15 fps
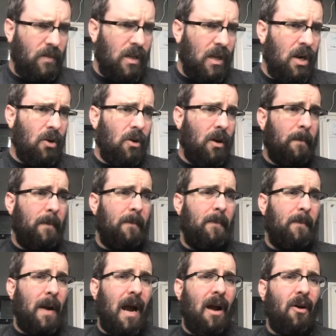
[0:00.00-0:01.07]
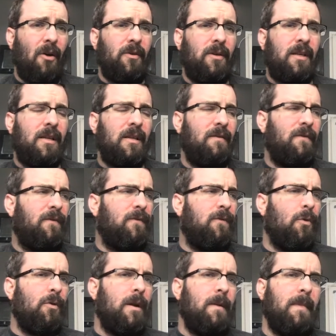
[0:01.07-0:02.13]
are about
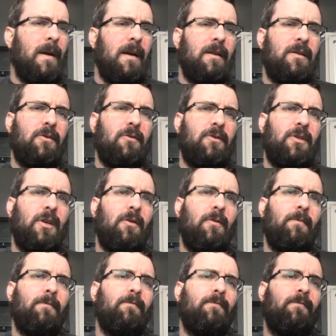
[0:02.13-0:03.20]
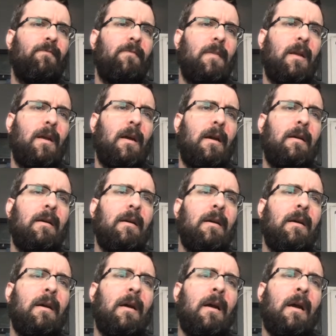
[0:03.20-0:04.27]
40 minutes or so. Okay.
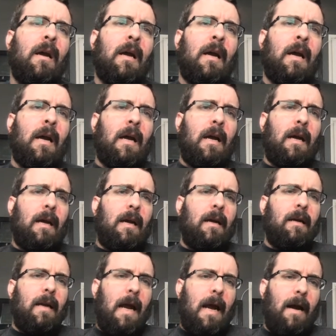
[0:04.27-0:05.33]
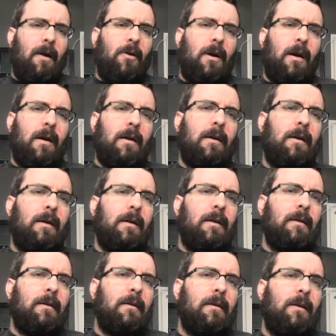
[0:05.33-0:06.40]
Now,
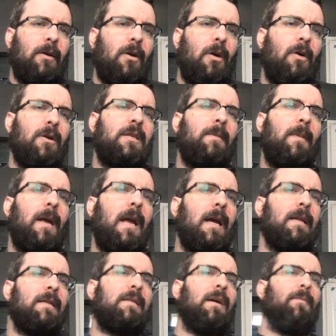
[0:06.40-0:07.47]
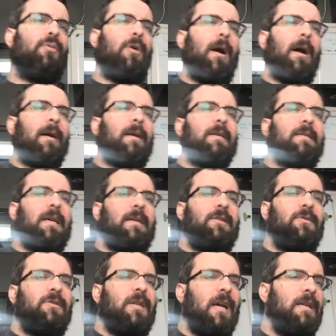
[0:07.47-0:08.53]
there are some hands-on practice
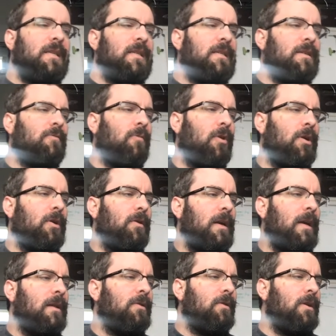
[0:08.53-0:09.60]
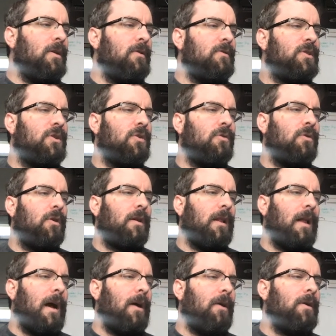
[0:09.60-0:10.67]
exercises where you'll either use Google
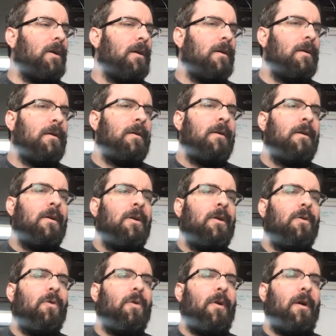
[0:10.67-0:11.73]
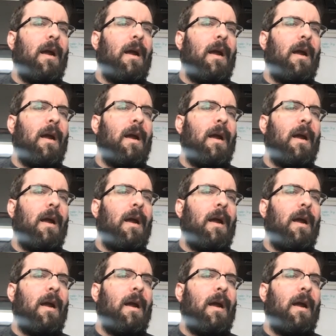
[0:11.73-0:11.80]
Cloud or